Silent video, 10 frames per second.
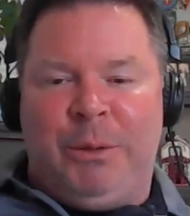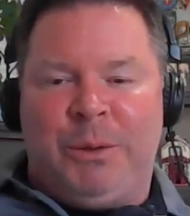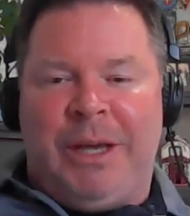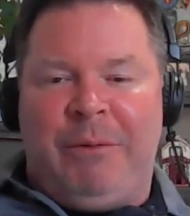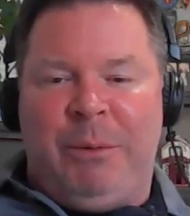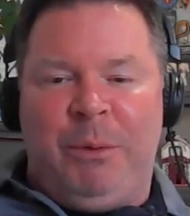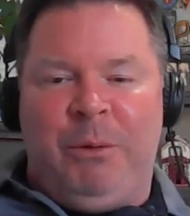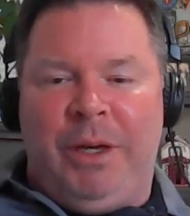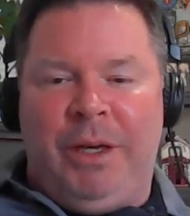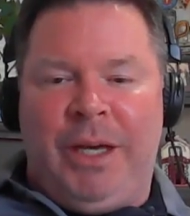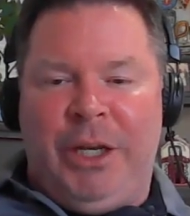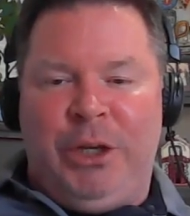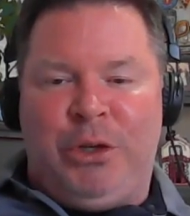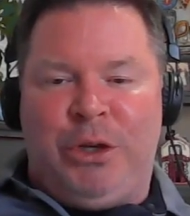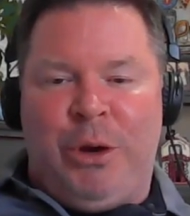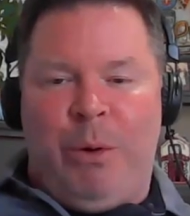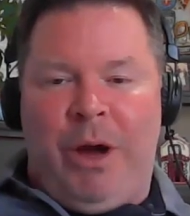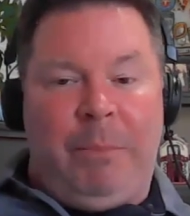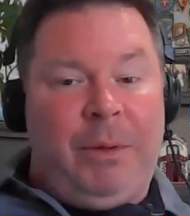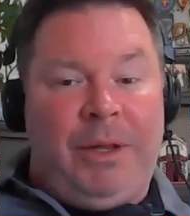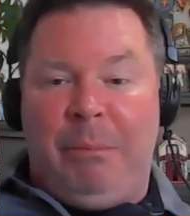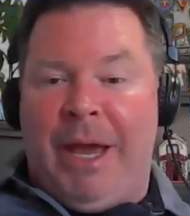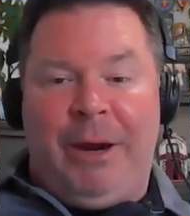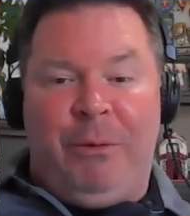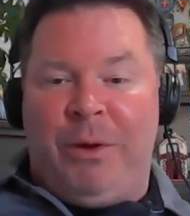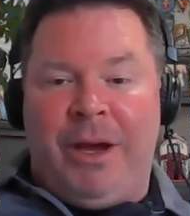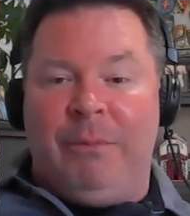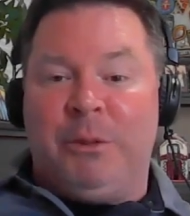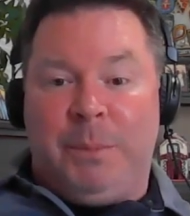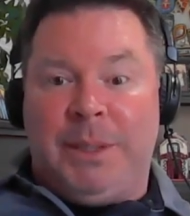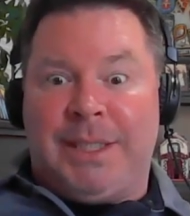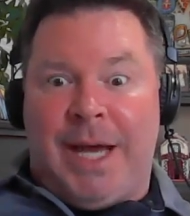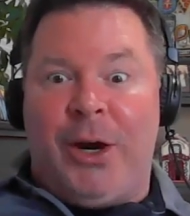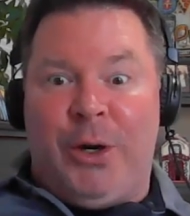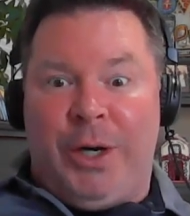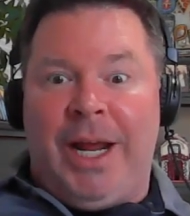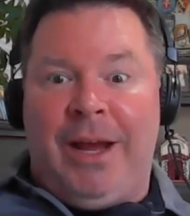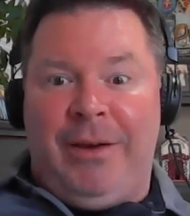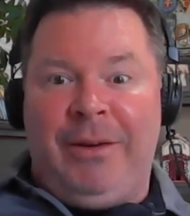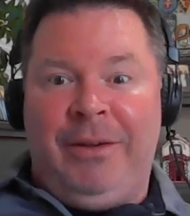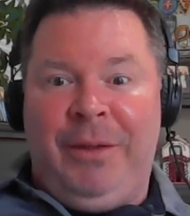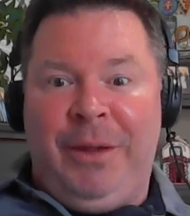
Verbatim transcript: 007 movie and you show up and the manhole cover's been soldered down